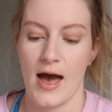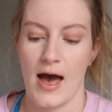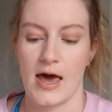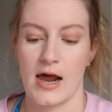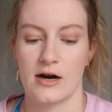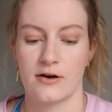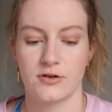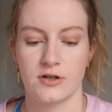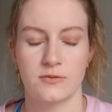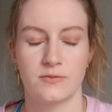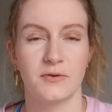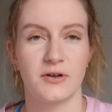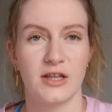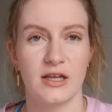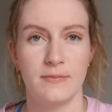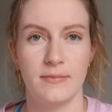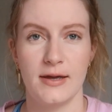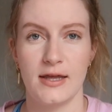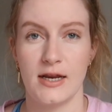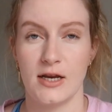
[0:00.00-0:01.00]
and I've just
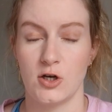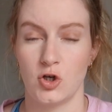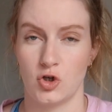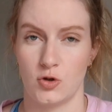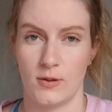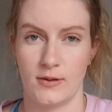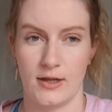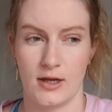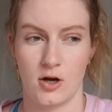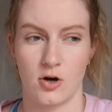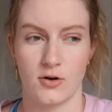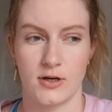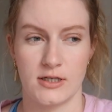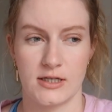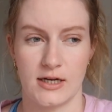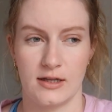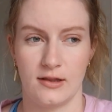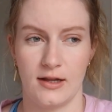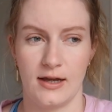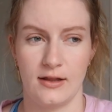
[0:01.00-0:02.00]
really been enjoying their
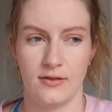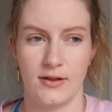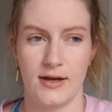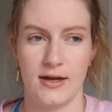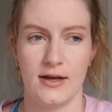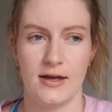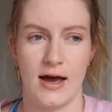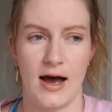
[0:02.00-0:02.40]
content lately,